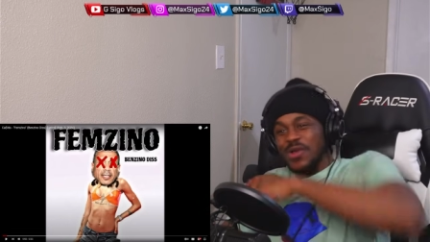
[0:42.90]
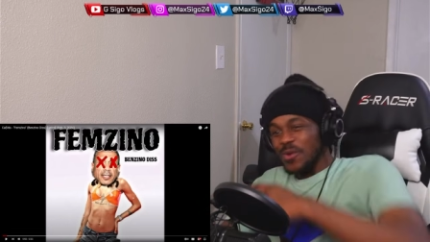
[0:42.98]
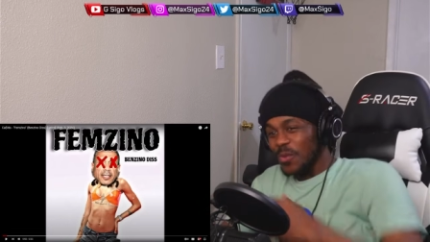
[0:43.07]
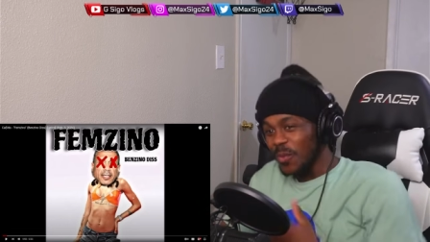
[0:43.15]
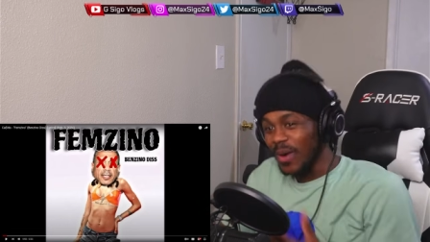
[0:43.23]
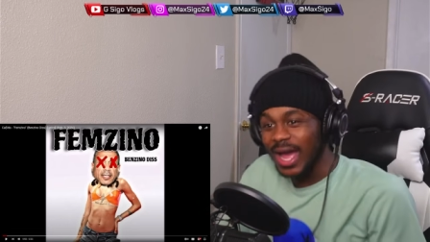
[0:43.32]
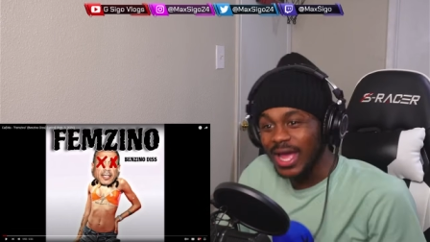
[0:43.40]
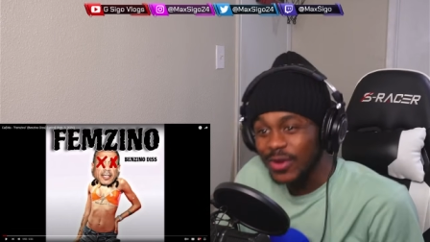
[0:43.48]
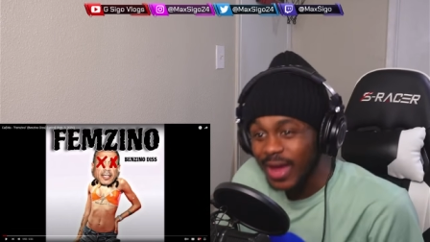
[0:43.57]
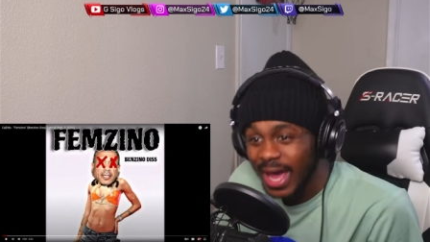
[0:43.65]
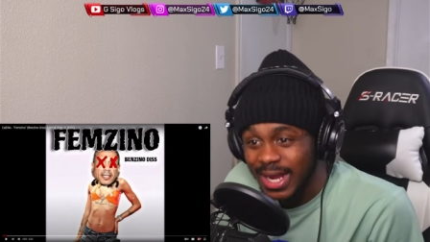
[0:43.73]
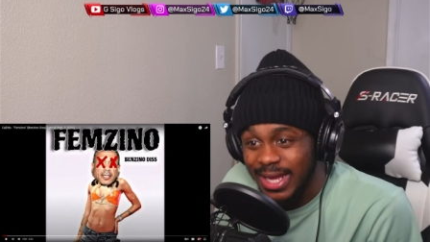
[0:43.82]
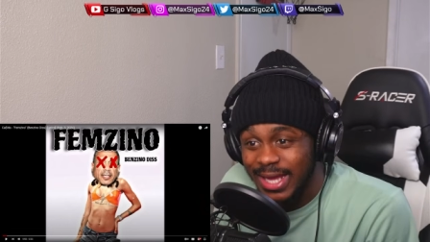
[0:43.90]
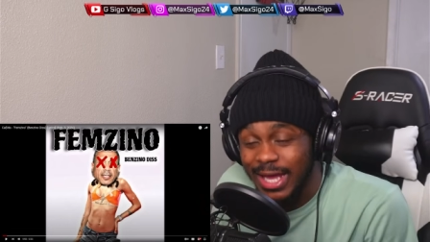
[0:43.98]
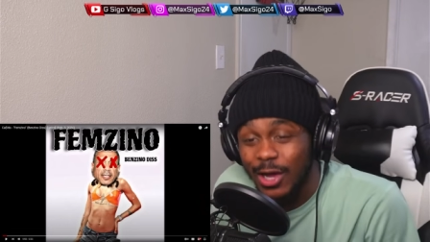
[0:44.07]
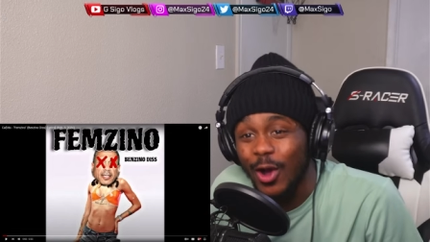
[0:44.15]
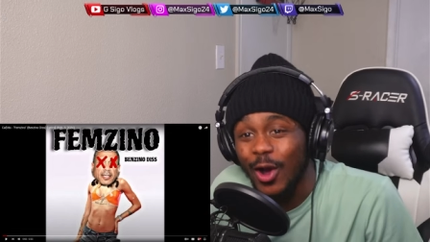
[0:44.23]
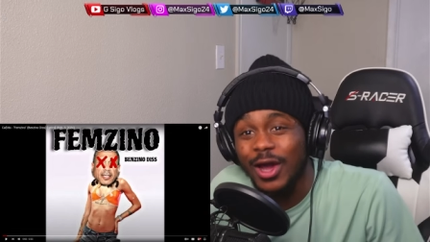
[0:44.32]
Why you had to get
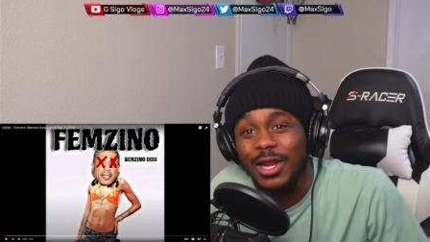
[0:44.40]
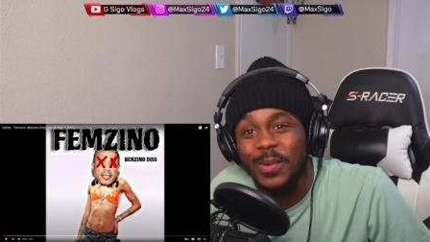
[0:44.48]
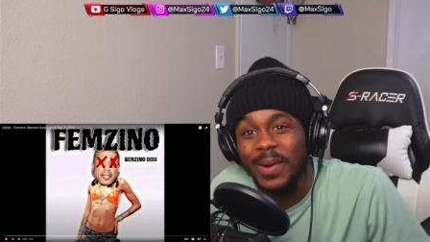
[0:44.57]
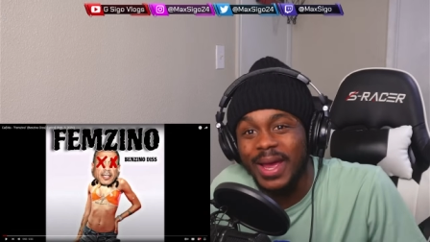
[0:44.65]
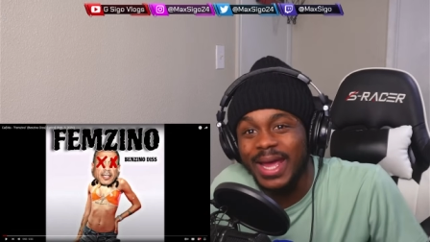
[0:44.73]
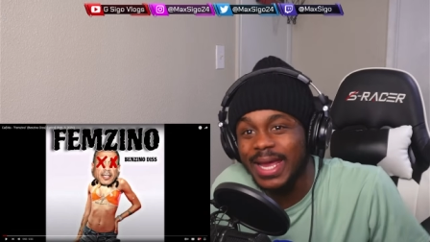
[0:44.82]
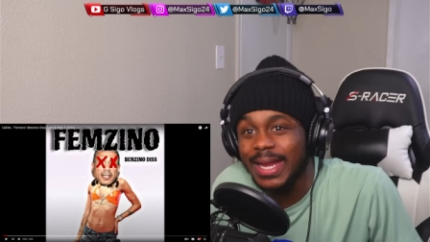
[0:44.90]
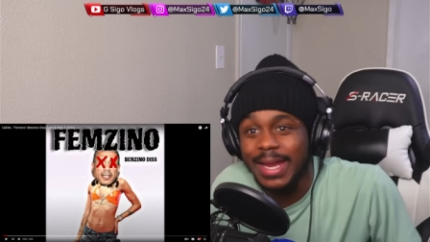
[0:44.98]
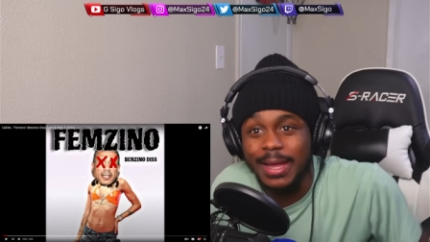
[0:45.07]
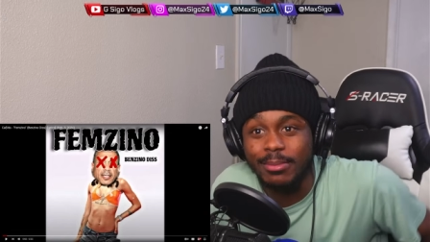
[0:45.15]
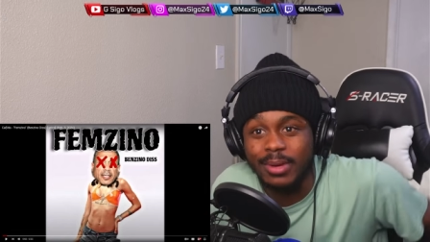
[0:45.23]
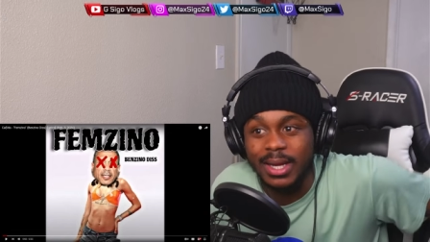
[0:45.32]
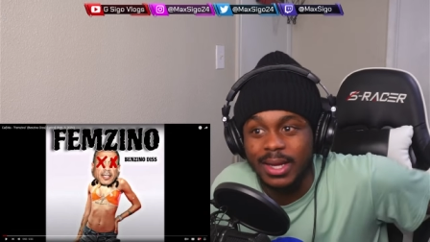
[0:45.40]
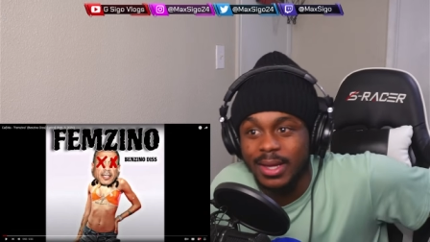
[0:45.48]
Coil Ray in it, bro?